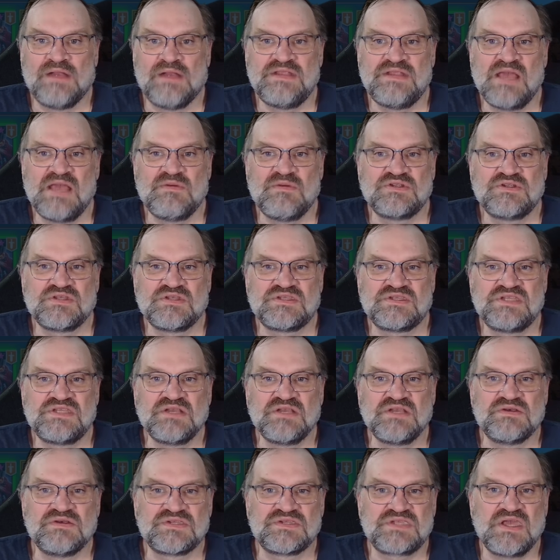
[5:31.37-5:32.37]
Damage with a
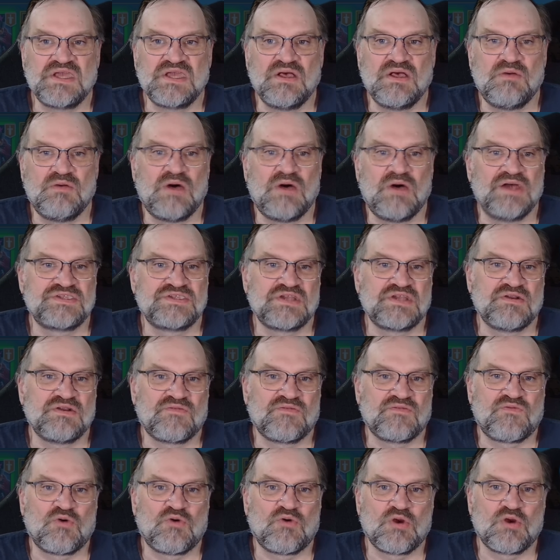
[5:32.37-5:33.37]
single skill while it's under
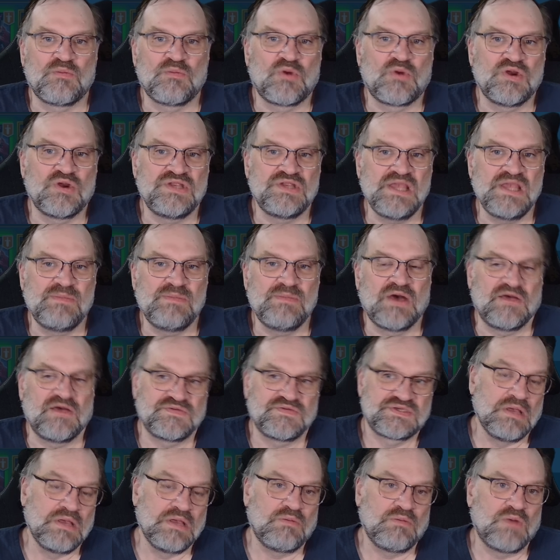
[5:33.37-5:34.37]
4 or more debuffs.